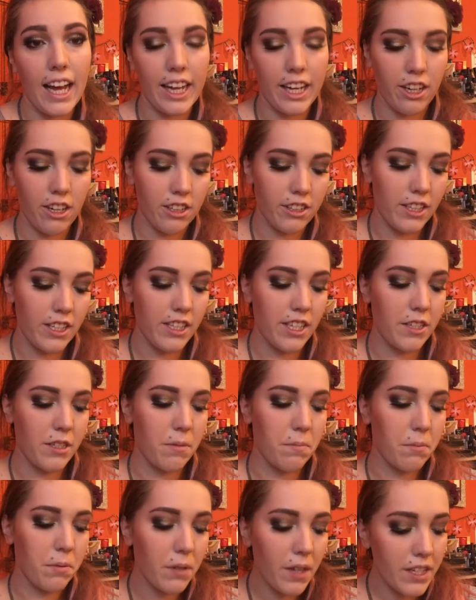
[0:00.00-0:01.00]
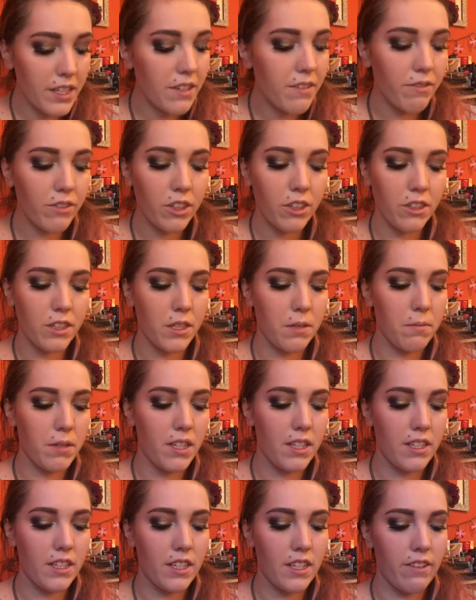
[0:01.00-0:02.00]
I got this as a present for
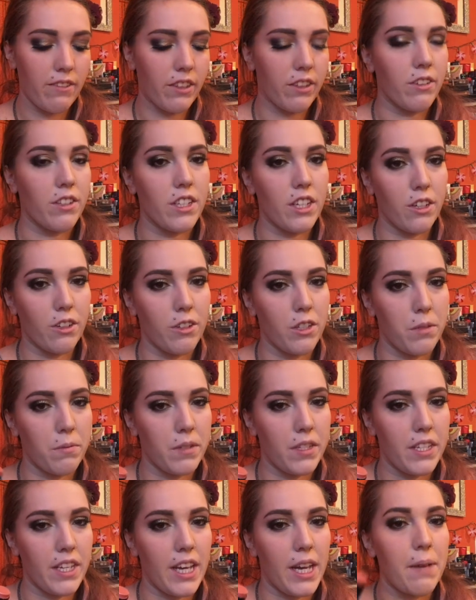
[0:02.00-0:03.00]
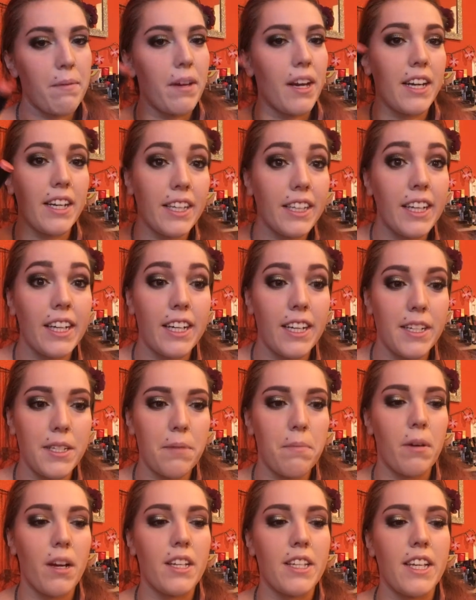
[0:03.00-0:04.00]
Christmas, even though it's not Christmas yet, but I did get it as
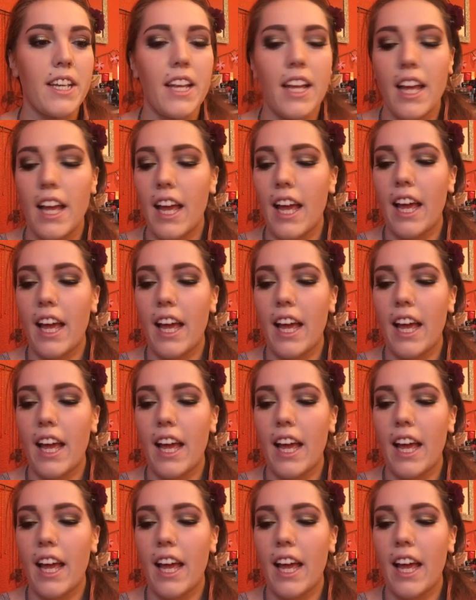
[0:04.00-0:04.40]
a present,